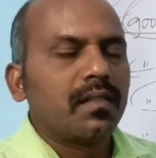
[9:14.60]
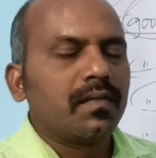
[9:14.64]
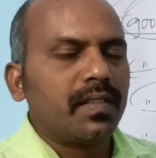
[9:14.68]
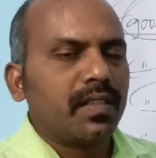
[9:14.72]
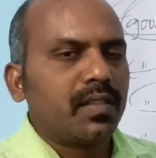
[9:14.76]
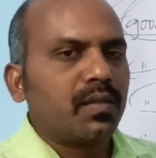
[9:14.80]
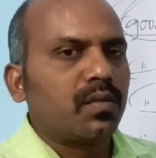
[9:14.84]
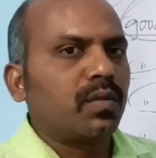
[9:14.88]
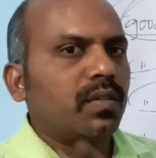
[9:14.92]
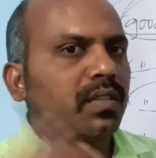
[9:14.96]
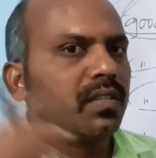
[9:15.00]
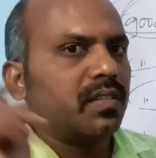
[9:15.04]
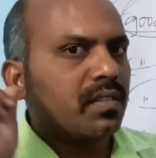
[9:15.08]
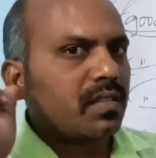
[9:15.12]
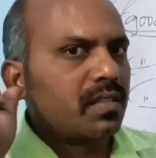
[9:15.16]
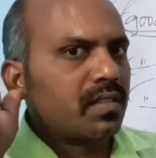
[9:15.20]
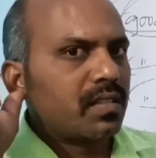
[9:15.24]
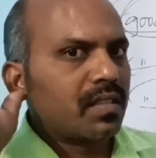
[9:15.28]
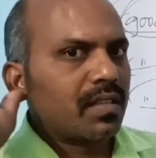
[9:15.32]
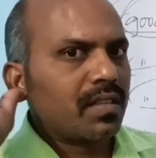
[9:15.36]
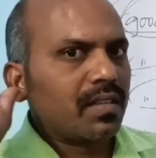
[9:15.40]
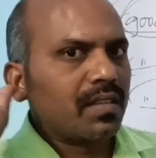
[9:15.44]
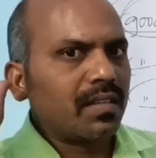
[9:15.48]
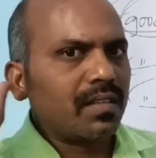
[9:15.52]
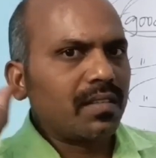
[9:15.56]
we
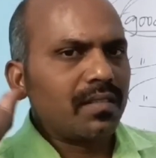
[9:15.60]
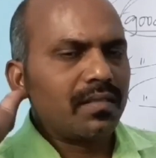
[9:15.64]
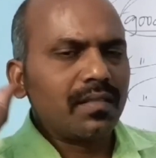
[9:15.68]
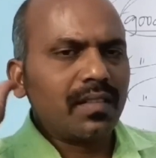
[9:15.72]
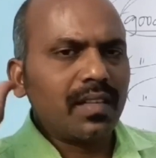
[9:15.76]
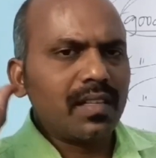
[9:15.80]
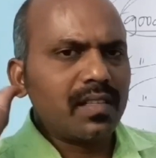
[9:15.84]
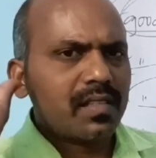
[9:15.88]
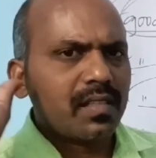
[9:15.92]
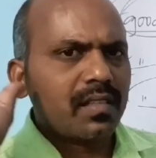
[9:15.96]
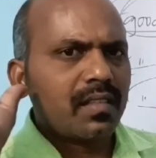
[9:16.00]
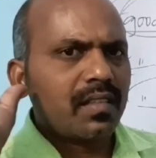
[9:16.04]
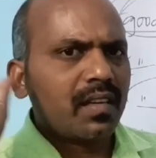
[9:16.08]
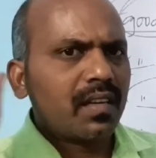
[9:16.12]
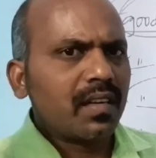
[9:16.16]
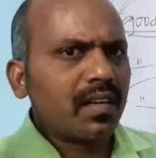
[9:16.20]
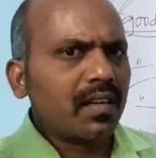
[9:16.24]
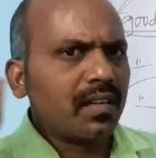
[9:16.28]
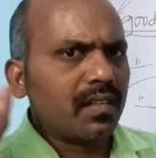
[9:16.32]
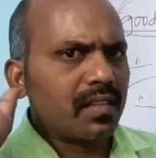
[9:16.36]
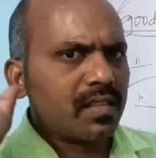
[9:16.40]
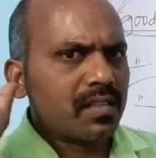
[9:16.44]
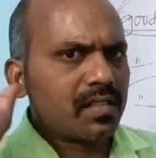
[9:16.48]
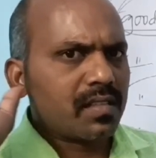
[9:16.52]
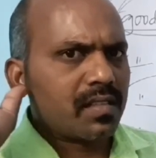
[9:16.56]
couldn't listen or
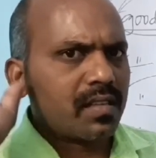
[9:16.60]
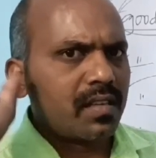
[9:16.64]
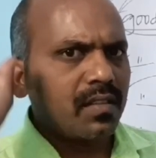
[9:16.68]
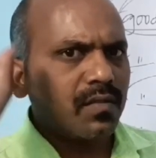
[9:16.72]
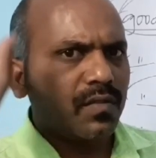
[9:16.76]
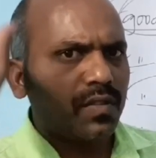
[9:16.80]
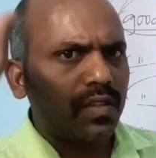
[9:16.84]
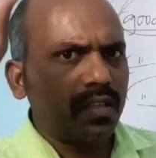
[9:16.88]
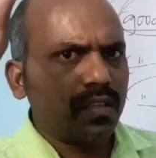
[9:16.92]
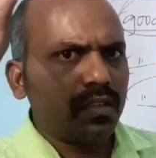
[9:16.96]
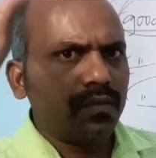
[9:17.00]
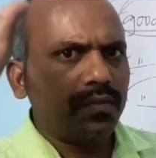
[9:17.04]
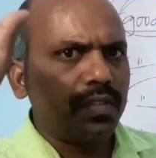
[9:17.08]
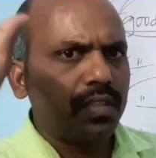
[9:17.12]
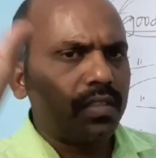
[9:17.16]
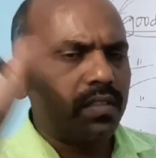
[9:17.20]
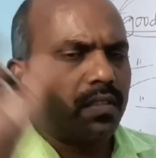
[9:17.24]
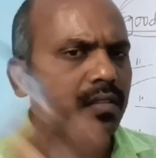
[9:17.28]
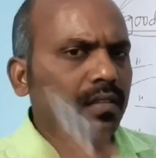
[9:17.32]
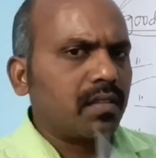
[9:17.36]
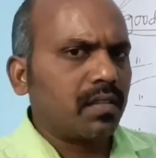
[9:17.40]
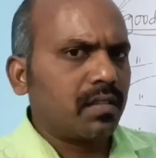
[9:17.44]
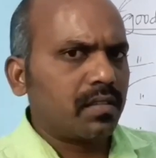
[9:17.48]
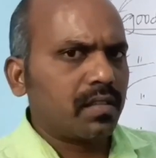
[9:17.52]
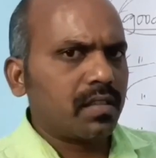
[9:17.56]
understand one of the
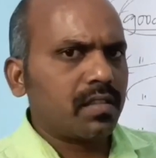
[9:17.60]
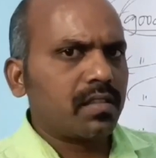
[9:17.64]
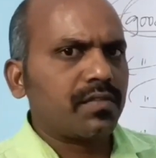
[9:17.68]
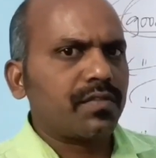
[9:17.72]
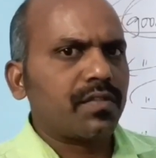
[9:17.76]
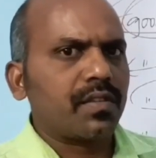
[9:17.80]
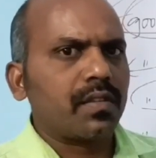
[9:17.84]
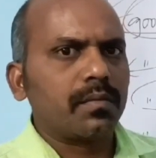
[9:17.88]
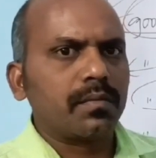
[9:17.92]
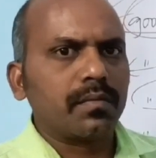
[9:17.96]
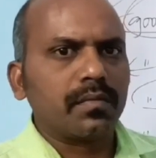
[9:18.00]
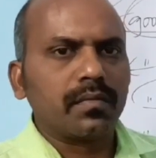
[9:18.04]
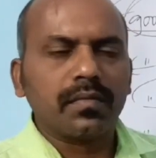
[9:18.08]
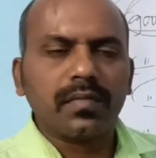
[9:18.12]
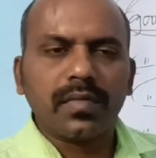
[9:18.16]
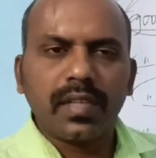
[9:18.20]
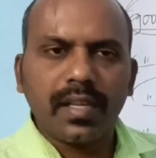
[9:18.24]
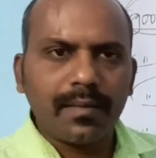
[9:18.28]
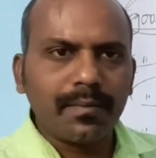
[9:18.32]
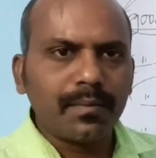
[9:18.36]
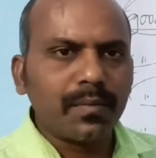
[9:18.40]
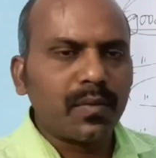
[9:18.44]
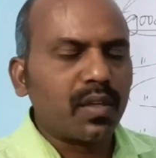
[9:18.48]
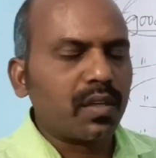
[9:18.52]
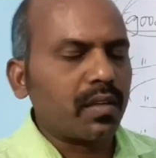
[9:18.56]
sentences from
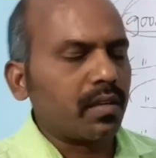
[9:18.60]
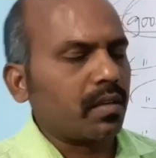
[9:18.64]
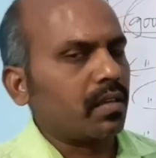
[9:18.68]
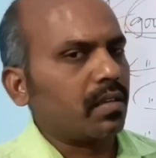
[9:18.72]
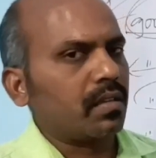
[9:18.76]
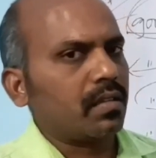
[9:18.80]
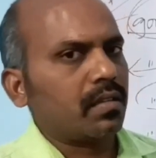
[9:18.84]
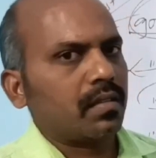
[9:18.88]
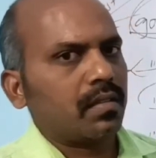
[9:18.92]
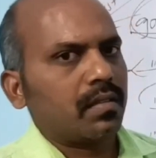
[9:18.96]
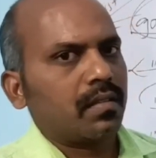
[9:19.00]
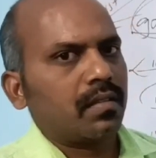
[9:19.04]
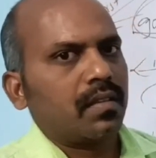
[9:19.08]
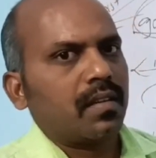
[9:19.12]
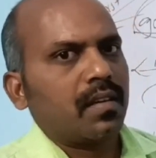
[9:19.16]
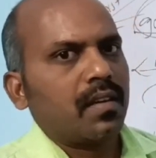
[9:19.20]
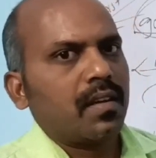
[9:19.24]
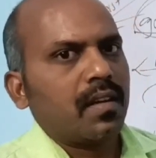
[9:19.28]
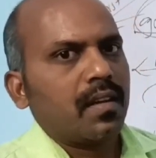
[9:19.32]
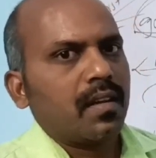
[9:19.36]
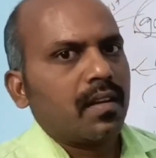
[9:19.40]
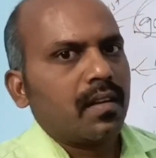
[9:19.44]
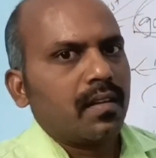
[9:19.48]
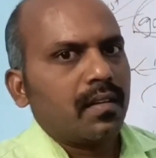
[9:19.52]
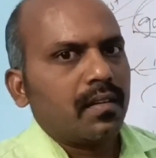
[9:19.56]
him or her,
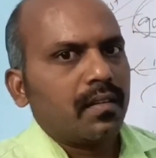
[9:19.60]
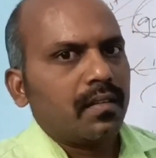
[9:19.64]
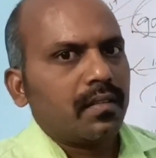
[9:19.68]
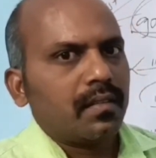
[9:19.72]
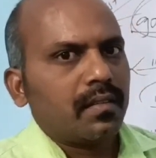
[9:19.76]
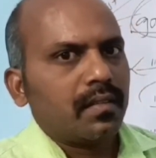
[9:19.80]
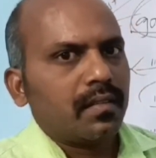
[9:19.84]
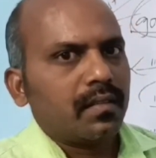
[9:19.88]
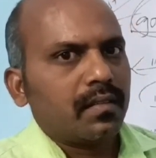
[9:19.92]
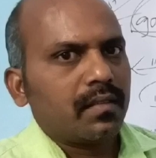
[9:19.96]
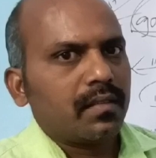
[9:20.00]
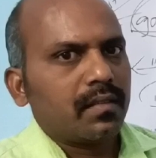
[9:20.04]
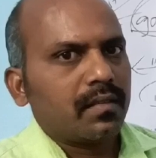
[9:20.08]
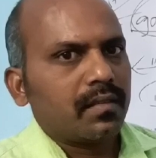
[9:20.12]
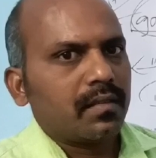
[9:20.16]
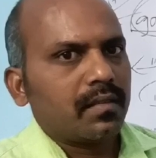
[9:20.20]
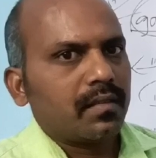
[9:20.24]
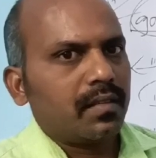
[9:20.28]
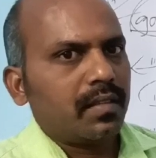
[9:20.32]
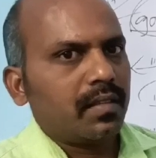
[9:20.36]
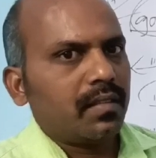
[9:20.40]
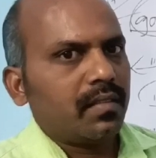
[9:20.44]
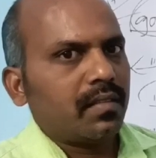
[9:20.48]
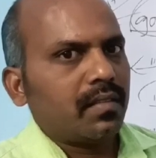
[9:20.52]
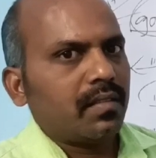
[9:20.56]

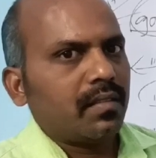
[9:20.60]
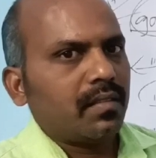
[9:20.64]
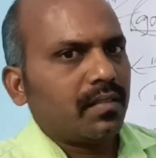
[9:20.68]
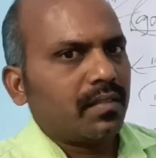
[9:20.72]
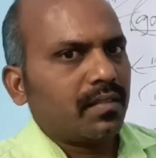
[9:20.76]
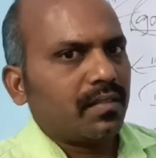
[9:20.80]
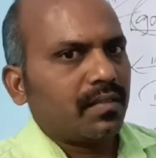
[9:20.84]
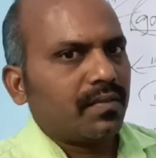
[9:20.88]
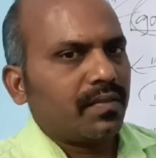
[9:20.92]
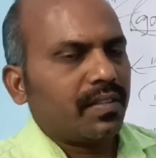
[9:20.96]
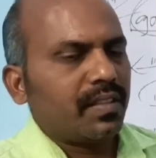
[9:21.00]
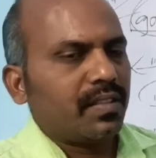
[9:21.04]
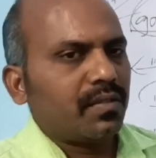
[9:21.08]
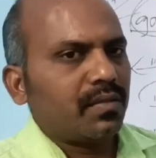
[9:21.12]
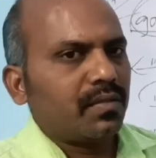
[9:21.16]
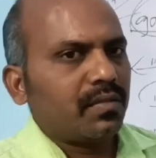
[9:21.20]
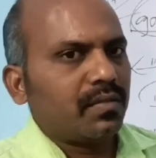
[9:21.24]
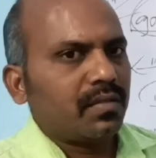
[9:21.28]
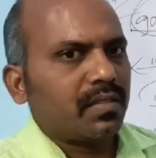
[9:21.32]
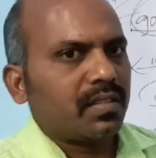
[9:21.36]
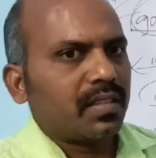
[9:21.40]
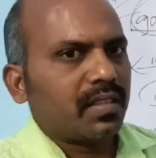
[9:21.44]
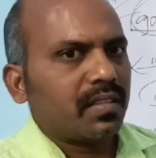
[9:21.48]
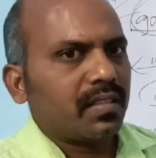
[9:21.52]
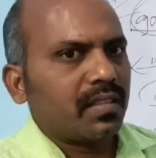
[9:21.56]
then we
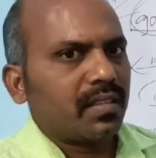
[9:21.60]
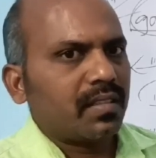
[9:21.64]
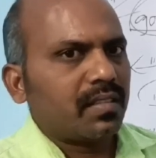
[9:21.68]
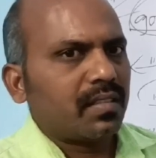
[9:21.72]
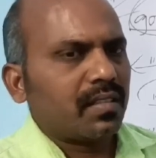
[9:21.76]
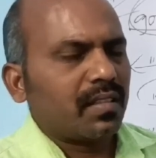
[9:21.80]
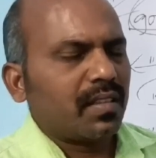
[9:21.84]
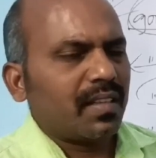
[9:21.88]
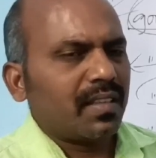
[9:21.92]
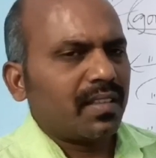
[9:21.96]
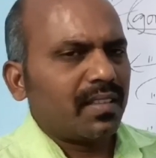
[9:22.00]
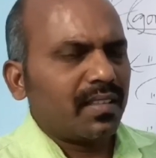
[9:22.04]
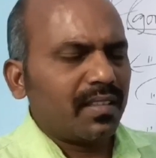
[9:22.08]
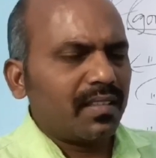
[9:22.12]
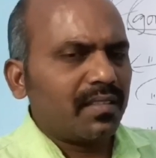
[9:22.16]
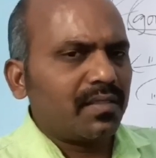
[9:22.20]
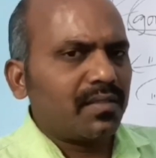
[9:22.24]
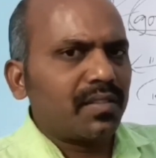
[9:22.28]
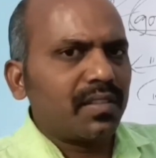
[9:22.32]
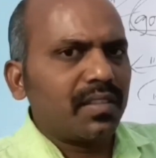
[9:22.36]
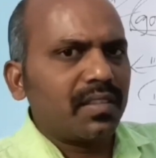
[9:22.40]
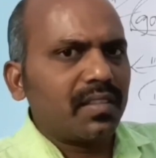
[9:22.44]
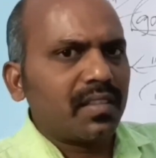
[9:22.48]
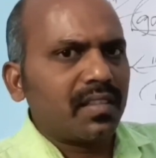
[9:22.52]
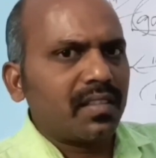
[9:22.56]
don't say that I
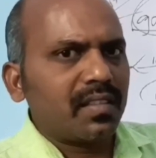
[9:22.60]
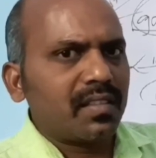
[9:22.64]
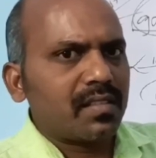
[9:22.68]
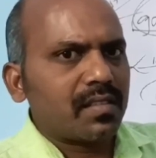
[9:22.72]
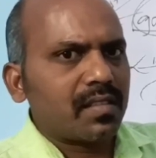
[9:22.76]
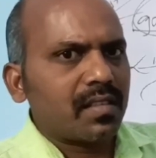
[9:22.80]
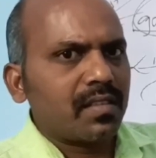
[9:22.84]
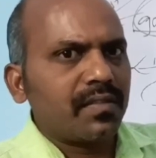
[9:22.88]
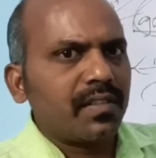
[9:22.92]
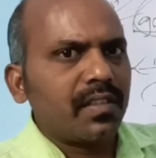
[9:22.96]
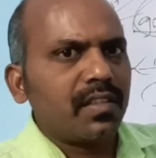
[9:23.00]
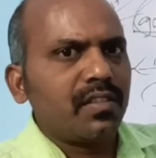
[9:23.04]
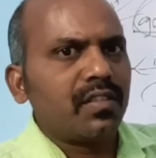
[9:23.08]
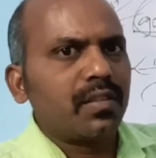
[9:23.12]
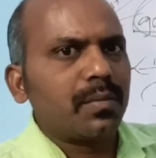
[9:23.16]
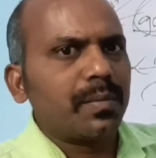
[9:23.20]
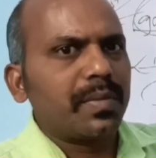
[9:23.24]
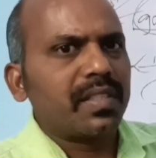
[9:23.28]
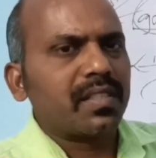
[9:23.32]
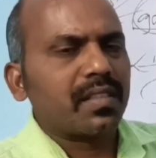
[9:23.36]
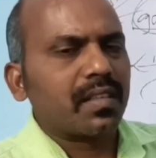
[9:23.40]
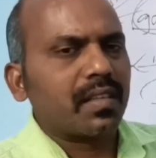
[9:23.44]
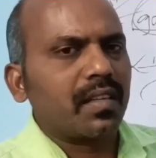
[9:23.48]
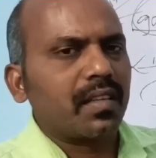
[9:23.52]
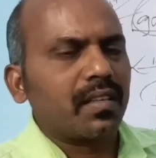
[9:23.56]
couldn't understand, will you
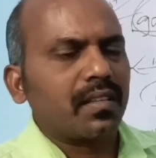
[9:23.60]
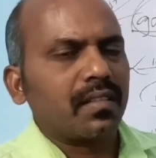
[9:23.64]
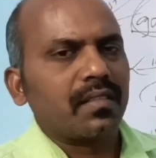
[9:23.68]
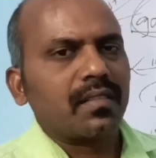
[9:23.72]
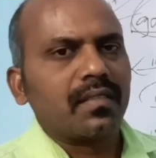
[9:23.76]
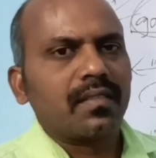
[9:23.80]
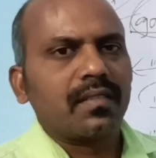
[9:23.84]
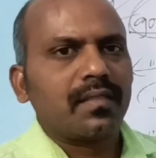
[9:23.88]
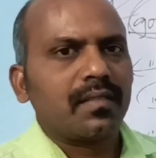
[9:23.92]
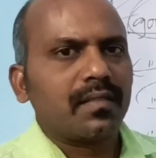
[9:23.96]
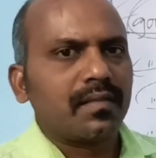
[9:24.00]
repeat again.